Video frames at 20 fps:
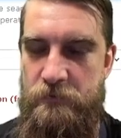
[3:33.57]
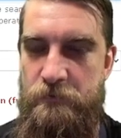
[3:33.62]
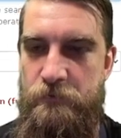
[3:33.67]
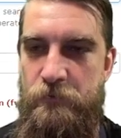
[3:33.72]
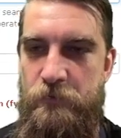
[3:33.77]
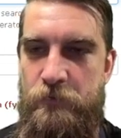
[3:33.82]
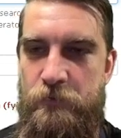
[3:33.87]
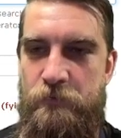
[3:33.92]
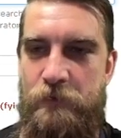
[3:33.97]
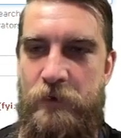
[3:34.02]

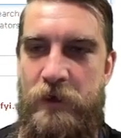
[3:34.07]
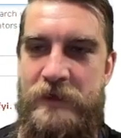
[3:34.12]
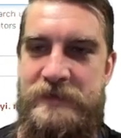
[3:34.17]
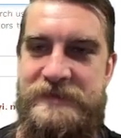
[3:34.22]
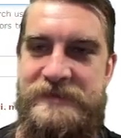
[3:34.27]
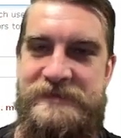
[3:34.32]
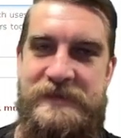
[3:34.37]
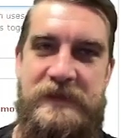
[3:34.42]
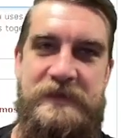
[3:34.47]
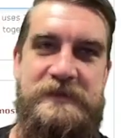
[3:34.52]
for Ron
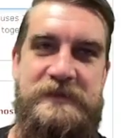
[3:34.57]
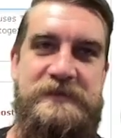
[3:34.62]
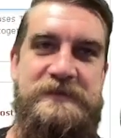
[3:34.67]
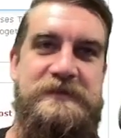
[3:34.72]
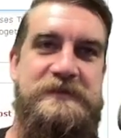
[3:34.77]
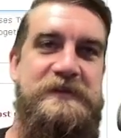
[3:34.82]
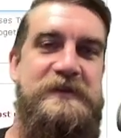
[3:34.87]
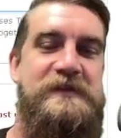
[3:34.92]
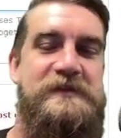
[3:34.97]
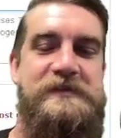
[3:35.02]
DeSantis.
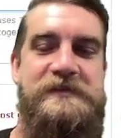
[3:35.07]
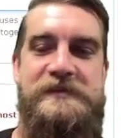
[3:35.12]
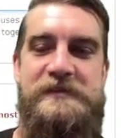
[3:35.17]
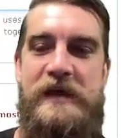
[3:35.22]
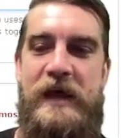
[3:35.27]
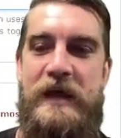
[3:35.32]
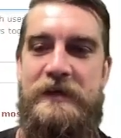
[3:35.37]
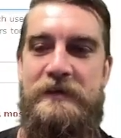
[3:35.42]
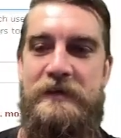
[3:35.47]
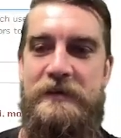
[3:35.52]
And this is
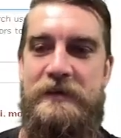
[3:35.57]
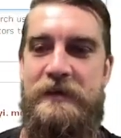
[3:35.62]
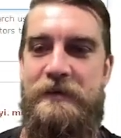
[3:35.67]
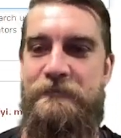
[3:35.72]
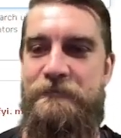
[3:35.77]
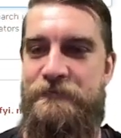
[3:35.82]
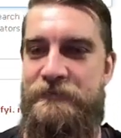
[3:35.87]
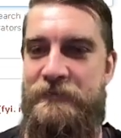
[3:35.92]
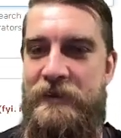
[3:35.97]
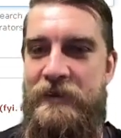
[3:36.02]
not
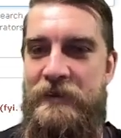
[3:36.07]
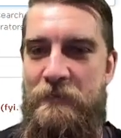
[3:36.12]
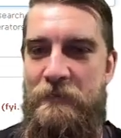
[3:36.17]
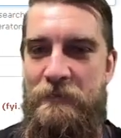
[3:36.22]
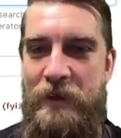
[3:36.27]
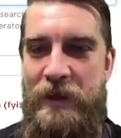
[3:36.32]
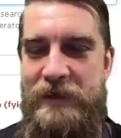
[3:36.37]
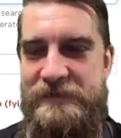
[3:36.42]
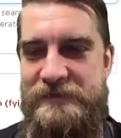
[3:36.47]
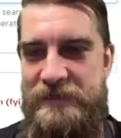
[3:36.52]

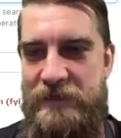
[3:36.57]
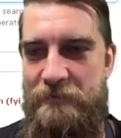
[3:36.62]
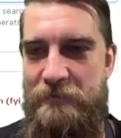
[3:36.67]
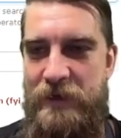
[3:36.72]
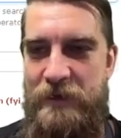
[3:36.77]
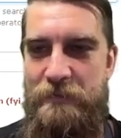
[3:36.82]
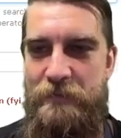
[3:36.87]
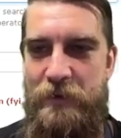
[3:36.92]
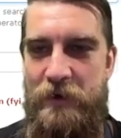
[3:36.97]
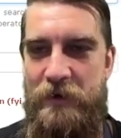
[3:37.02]
biased on
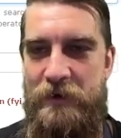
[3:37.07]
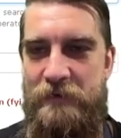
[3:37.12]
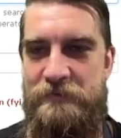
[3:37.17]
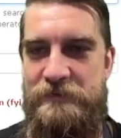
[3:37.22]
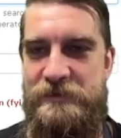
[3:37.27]
my part.